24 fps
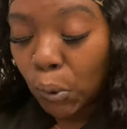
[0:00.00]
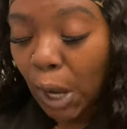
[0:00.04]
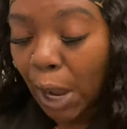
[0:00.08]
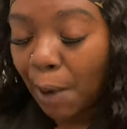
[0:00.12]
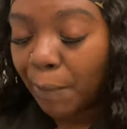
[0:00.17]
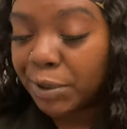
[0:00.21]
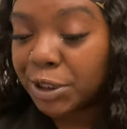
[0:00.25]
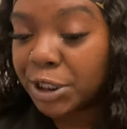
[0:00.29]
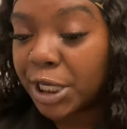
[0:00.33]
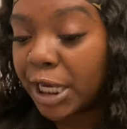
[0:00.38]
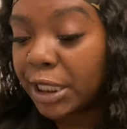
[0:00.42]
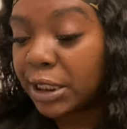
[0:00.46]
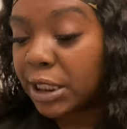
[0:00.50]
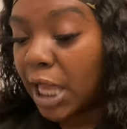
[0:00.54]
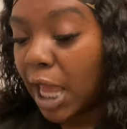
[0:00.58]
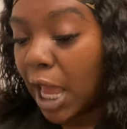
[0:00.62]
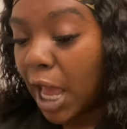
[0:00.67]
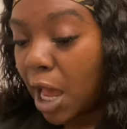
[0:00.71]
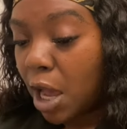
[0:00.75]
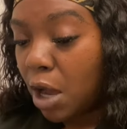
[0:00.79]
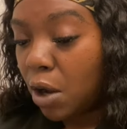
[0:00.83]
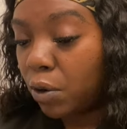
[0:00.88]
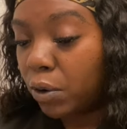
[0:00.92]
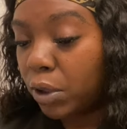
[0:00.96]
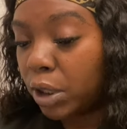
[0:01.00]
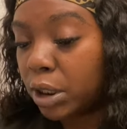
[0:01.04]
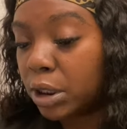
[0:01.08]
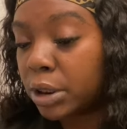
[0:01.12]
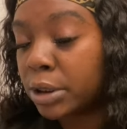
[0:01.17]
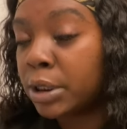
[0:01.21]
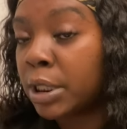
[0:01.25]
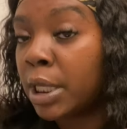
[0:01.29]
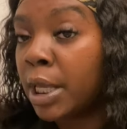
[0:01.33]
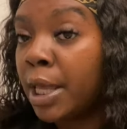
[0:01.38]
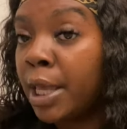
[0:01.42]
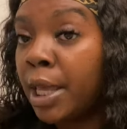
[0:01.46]
I would check the
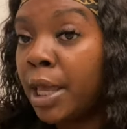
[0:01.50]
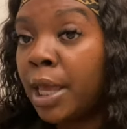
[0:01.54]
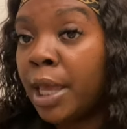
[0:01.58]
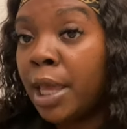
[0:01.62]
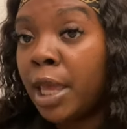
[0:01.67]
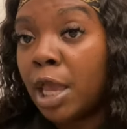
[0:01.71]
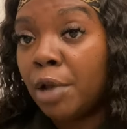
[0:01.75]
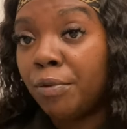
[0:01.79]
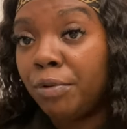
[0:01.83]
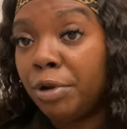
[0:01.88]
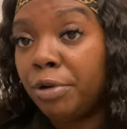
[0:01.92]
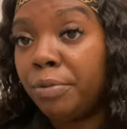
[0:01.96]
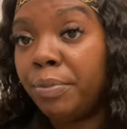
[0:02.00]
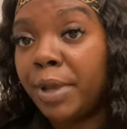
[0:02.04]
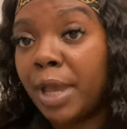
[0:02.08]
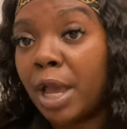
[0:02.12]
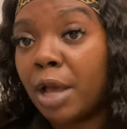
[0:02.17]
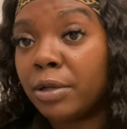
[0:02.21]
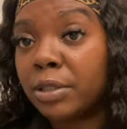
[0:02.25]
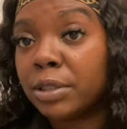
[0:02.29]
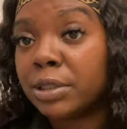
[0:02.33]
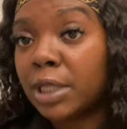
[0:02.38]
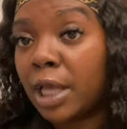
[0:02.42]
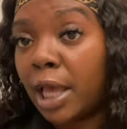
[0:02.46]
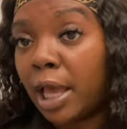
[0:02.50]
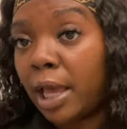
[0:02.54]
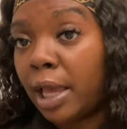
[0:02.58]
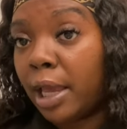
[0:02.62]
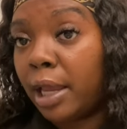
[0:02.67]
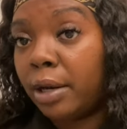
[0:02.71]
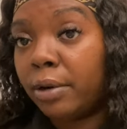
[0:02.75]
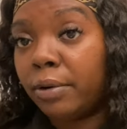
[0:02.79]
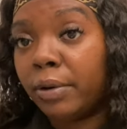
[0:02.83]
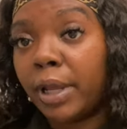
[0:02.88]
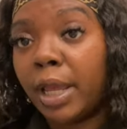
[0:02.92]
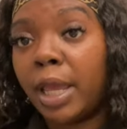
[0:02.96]
hours and we'll be
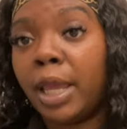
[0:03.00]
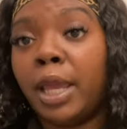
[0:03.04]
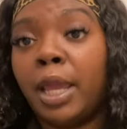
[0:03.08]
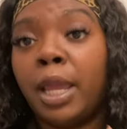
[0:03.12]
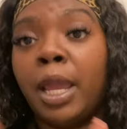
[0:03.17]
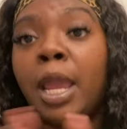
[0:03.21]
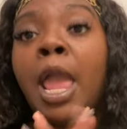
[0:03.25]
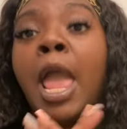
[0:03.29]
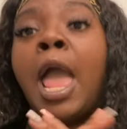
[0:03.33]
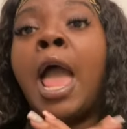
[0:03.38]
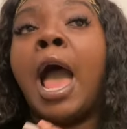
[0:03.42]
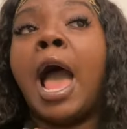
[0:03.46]
outside, okay?